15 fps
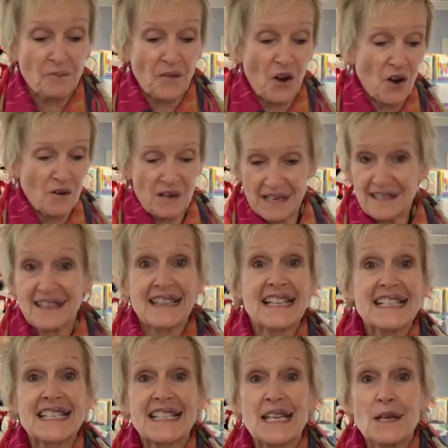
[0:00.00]
All right,
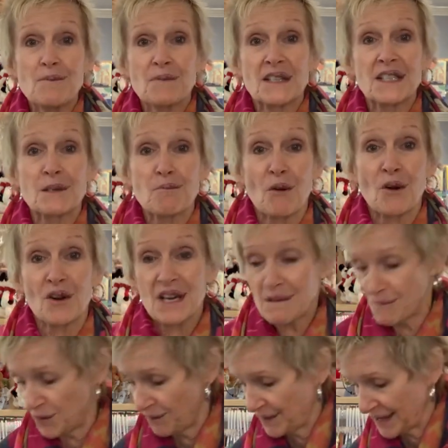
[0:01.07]
let's keep this party
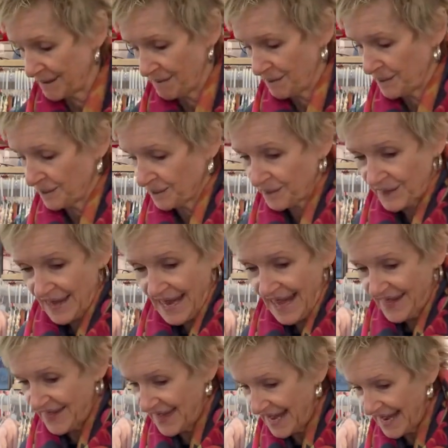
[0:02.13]
moving.
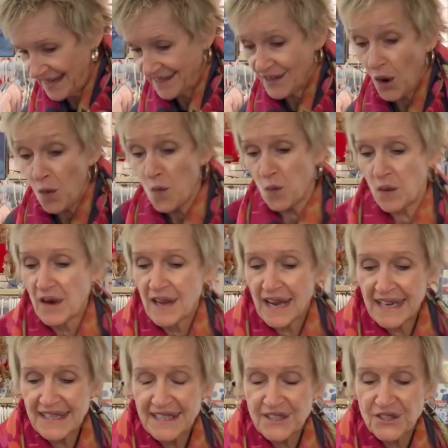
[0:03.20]
Then, oh,
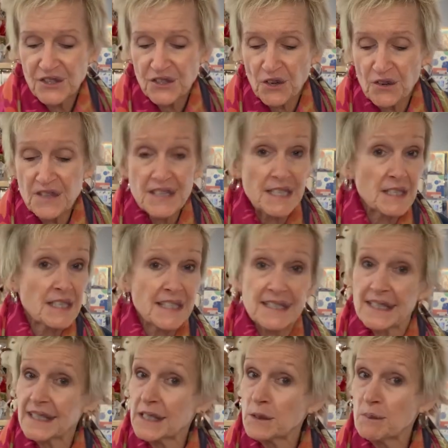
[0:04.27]
I need to show you this because
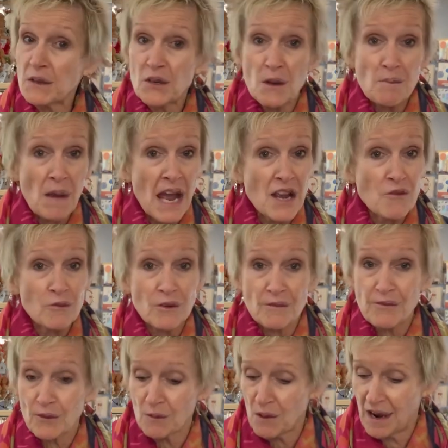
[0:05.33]
this has been on back order
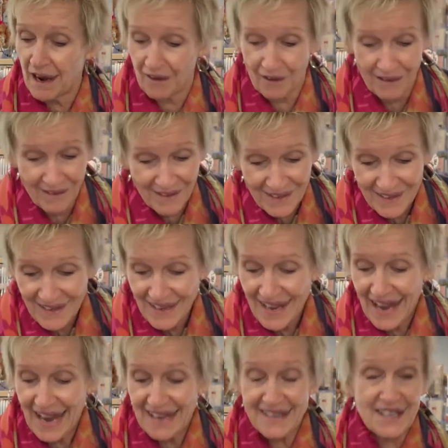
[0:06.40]
for a while.
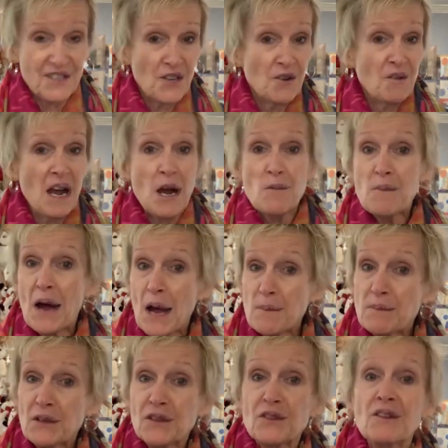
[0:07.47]
And I know how
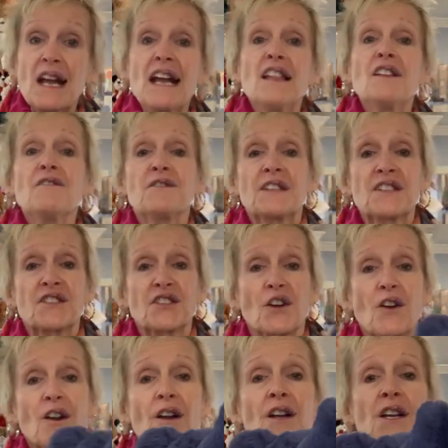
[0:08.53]
popular elephants
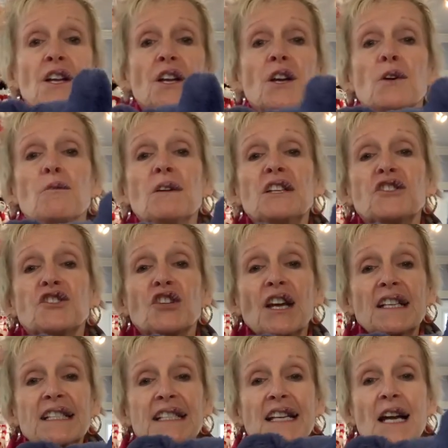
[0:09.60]
are. We
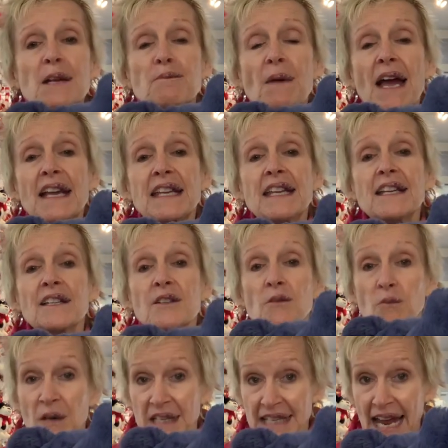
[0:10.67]
just got back in.
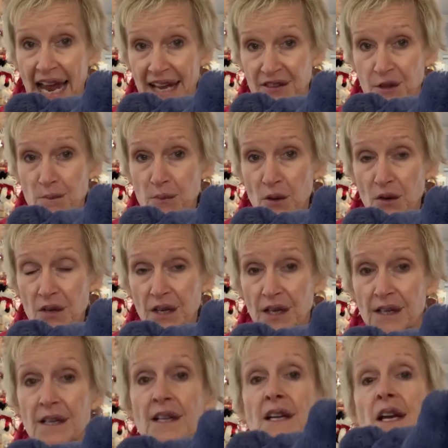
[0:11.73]
We had had the book,
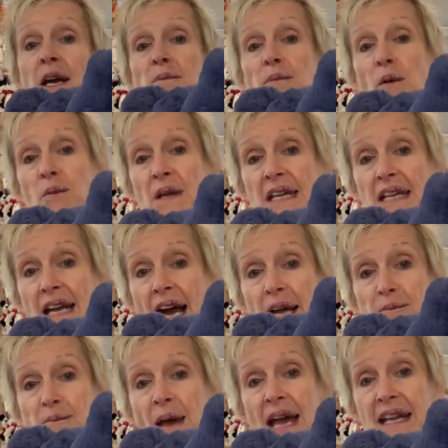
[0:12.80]
but we
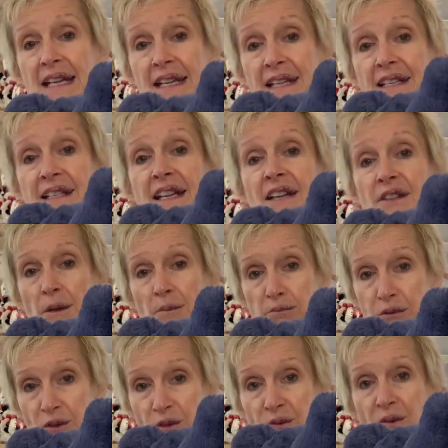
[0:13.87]
got back in
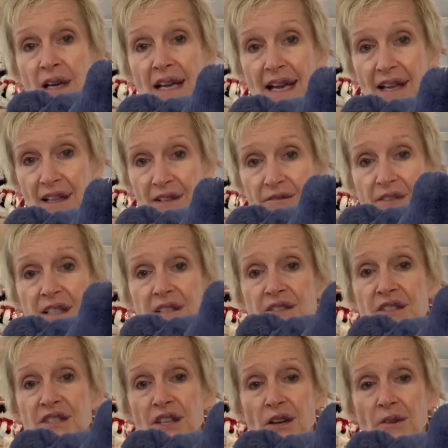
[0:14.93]
blue elephant.
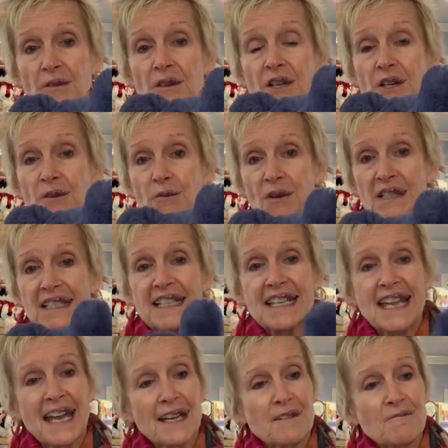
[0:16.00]
So once
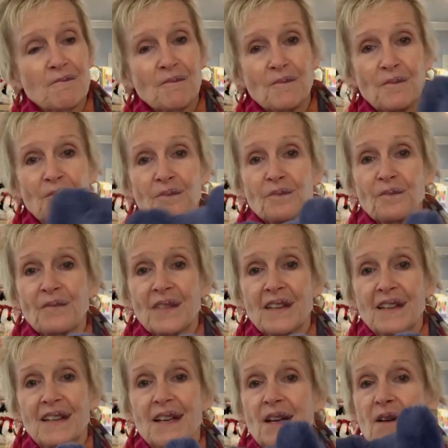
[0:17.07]
again,
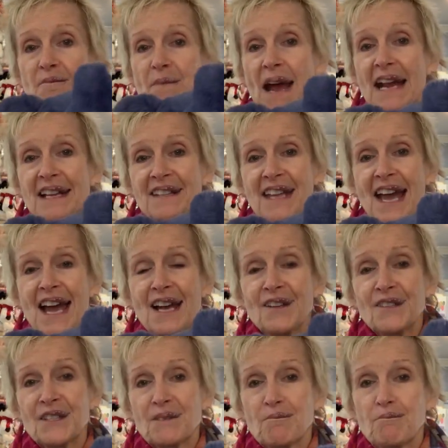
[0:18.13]
back in the
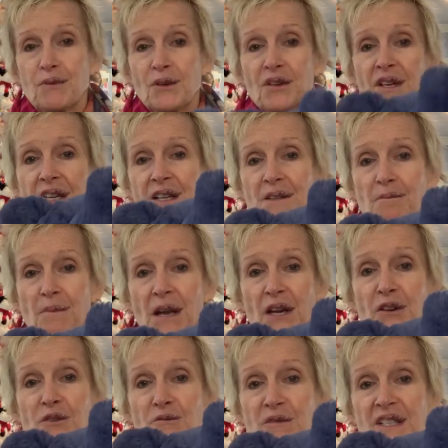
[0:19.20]
house, book
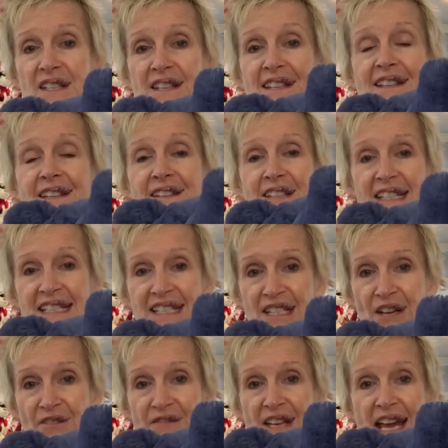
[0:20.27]
paired with the
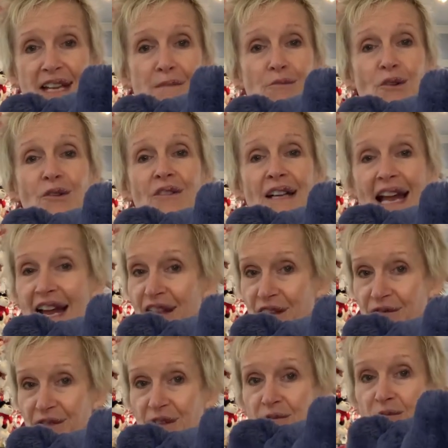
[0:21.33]
stuffed animal
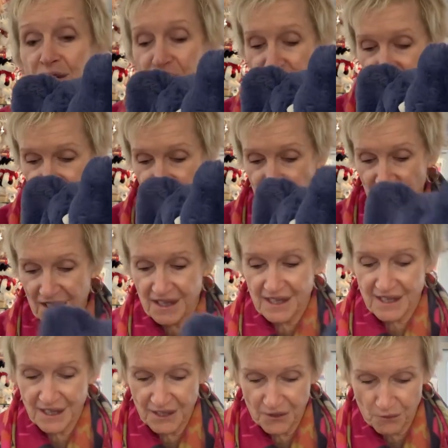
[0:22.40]
elephant, which is
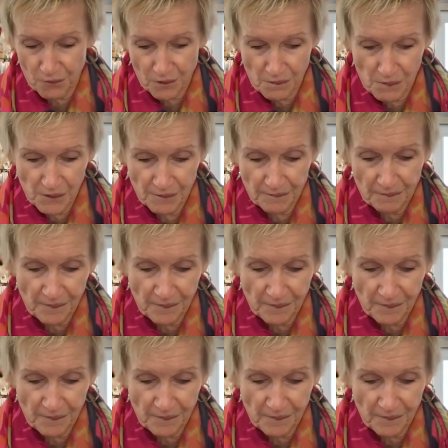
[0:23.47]
just adorable.